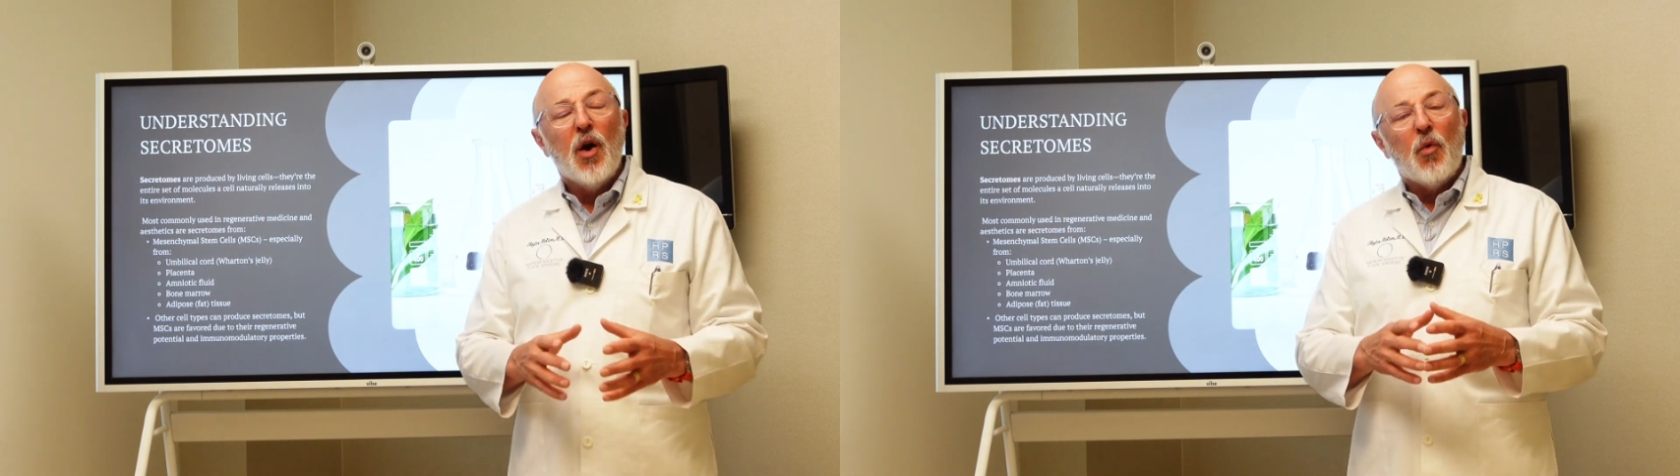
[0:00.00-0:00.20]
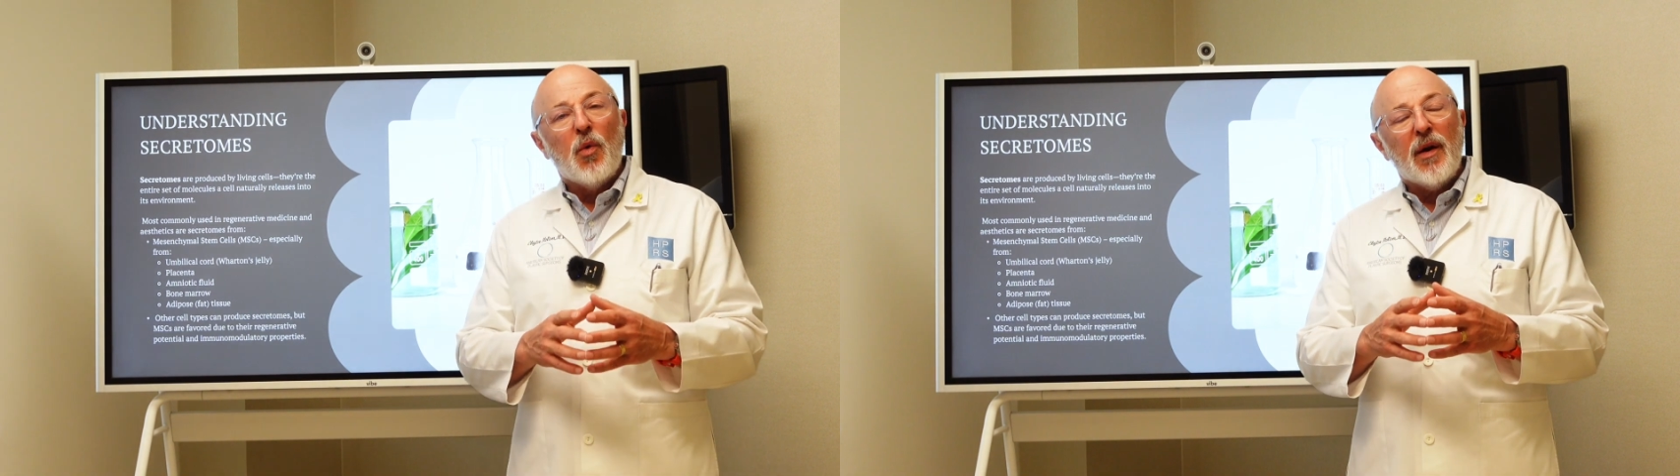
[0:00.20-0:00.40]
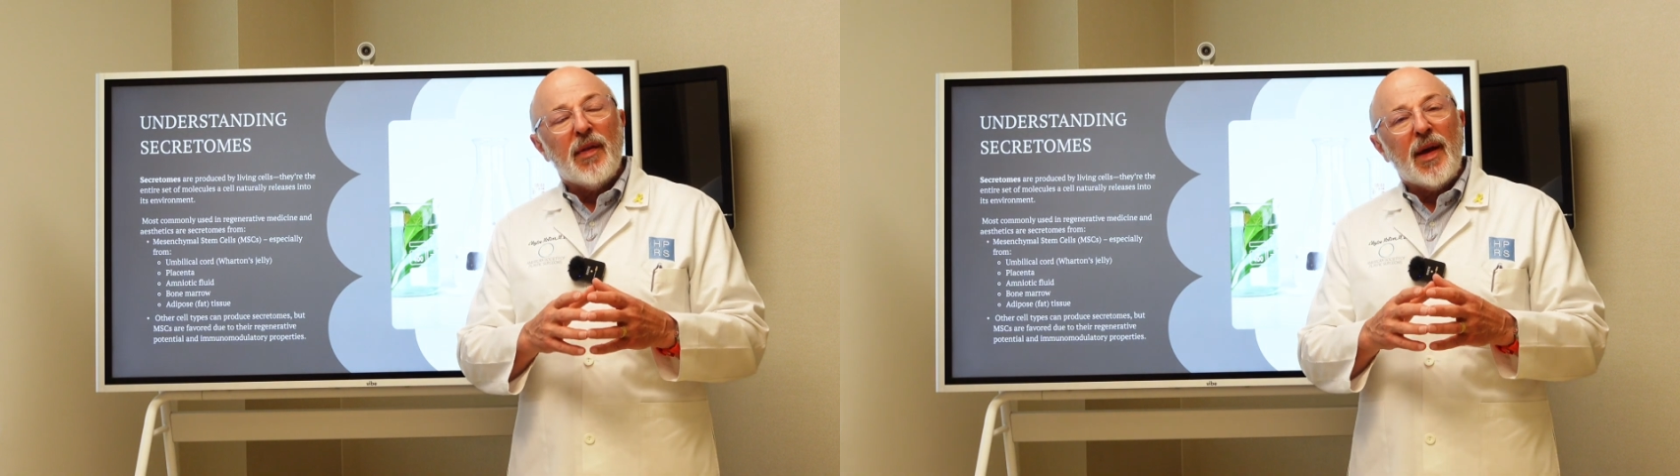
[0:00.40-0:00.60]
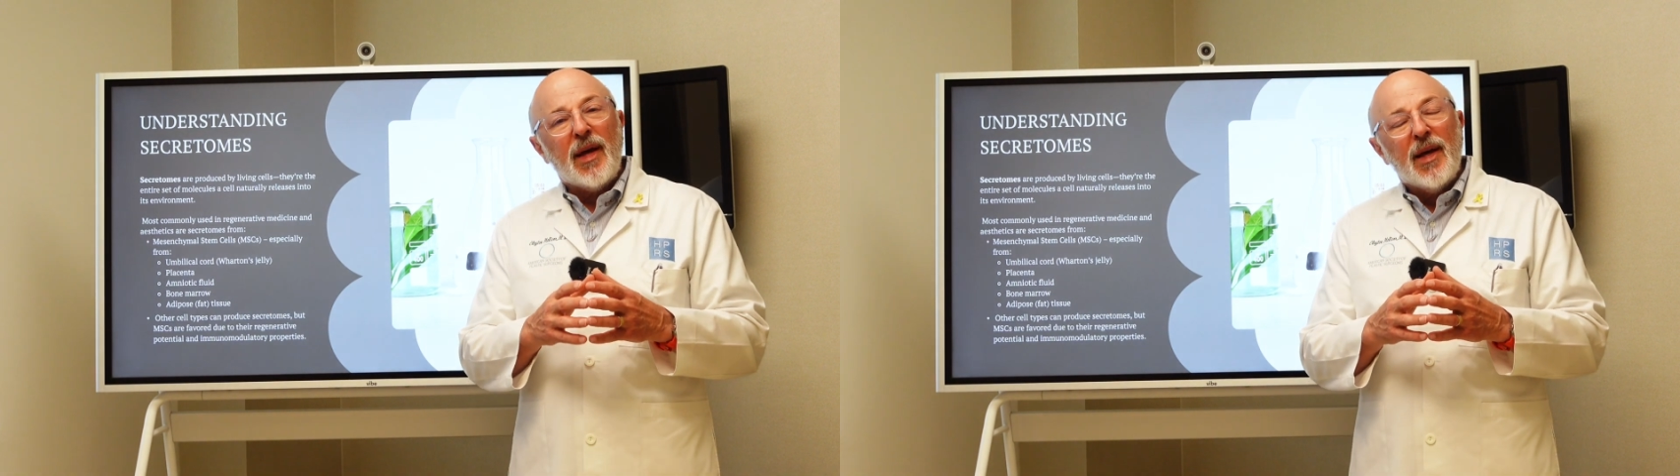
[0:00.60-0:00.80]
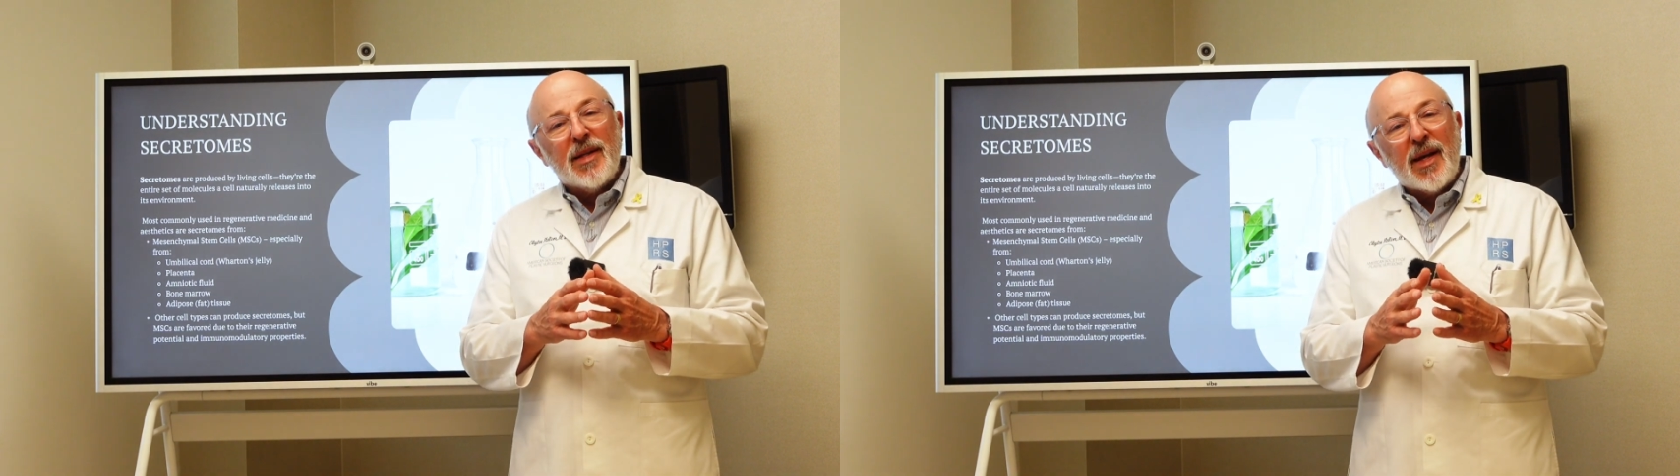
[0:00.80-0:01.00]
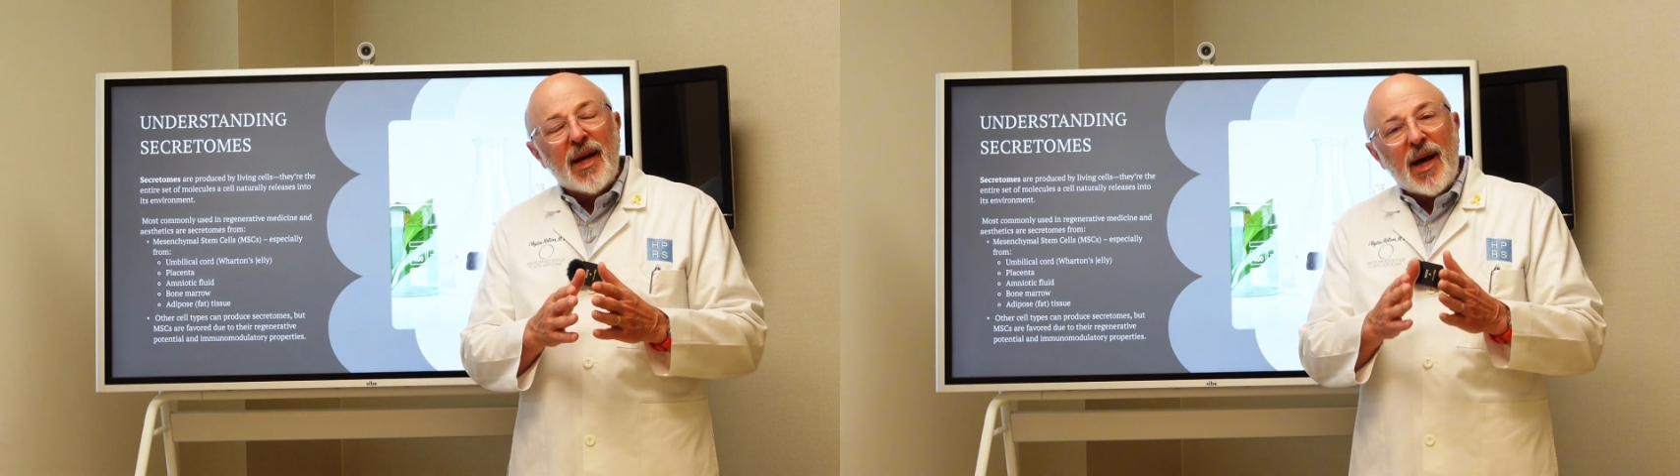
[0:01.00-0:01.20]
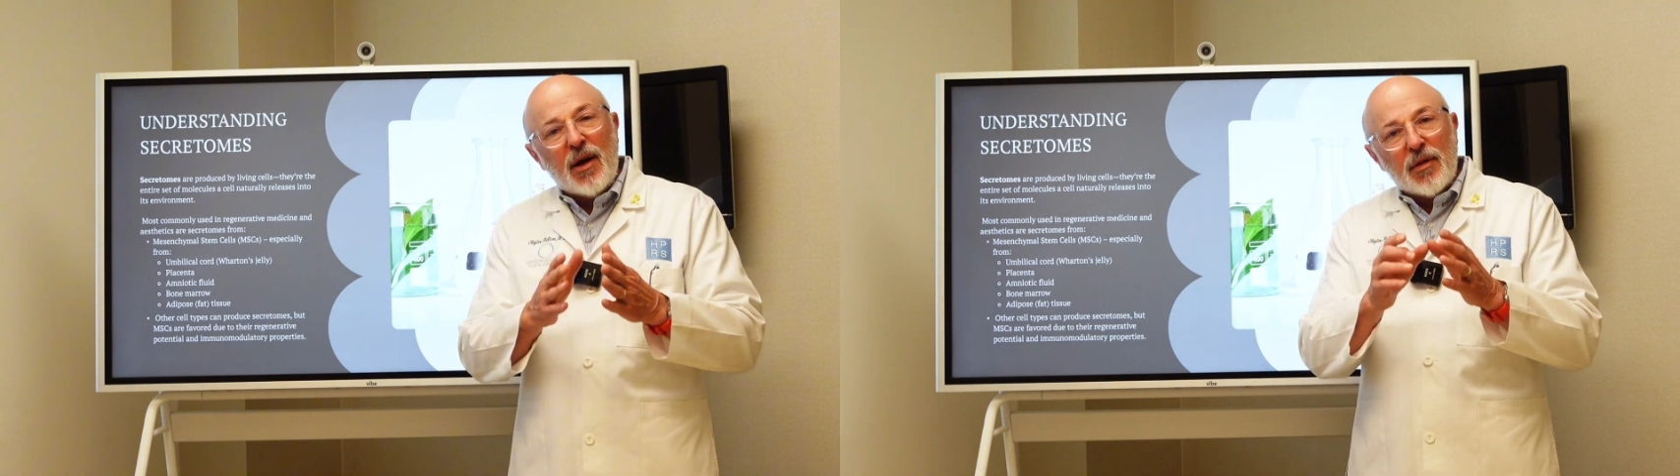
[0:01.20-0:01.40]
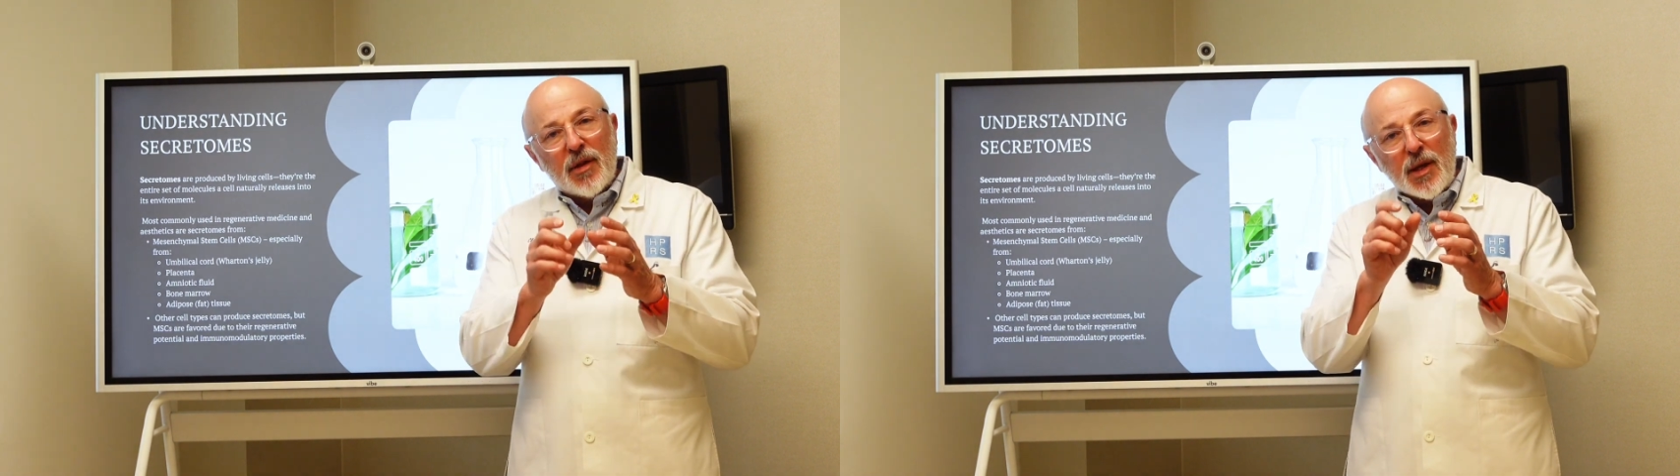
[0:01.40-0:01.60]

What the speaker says: where they take out